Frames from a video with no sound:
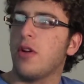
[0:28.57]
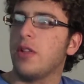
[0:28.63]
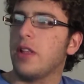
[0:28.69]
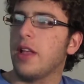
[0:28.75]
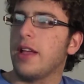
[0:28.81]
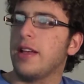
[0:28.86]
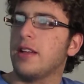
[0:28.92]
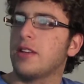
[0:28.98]

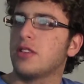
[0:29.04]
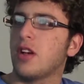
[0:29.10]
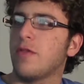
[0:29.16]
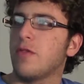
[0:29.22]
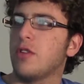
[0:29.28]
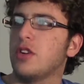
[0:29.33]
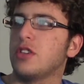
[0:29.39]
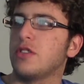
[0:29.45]
like
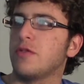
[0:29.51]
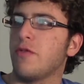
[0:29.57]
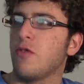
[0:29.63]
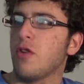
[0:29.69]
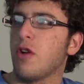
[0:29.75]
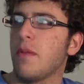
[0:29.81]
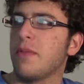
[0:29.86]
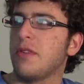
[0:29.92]
summaries
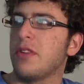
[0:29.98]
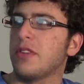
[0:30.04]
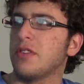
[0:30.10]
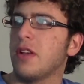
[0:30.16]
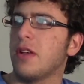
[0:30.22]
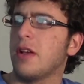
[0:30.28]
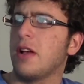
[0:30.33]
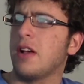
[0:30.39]
for up
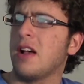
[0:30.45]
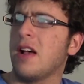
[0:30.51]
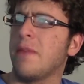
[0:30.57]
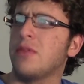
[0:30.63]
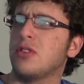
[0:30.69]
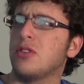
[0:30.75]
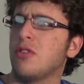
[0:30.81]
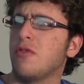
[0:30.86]
to uh, uh,
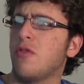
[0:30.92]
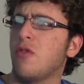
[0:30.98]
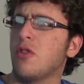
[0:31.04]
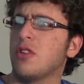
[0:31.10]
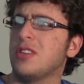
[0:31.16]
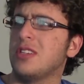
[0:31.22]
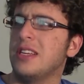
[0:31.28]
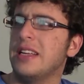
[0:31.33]
episode
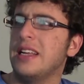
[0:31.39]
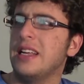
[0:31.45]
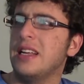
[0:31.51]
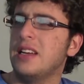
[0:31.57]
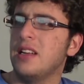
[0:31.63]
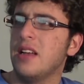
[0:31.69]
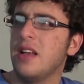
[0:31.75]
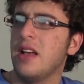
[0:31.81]

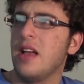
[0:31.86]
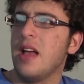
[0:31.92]
14.